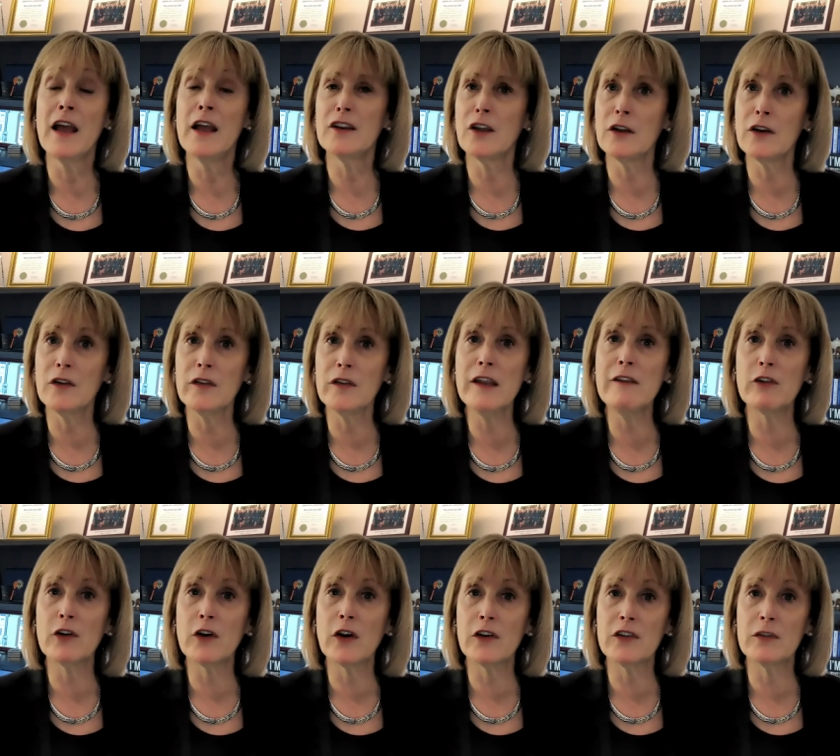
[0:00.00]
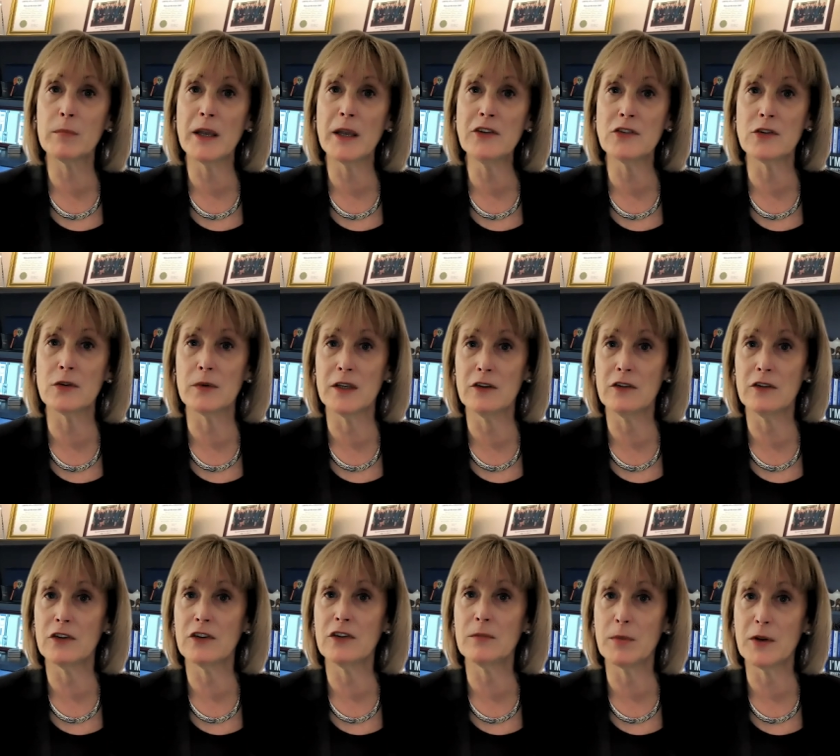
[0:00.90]
not only for our special
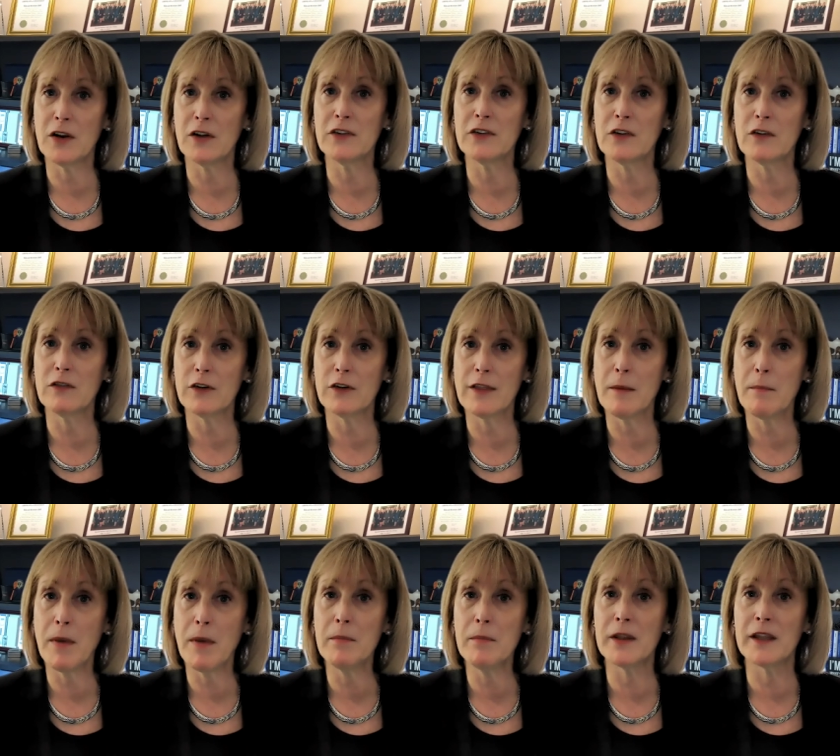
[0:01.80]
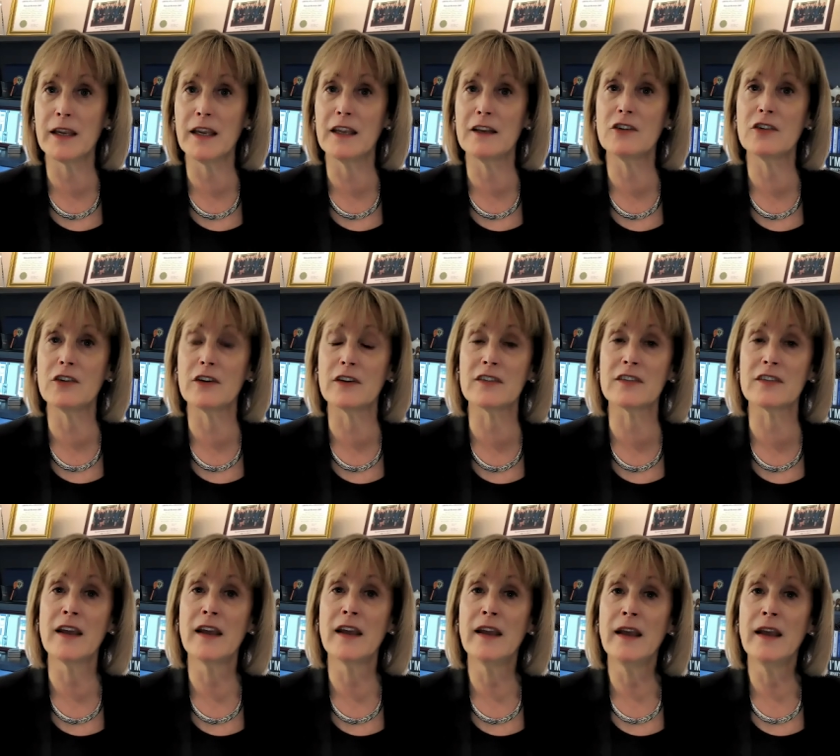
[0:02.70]
interests, but also for the public interest.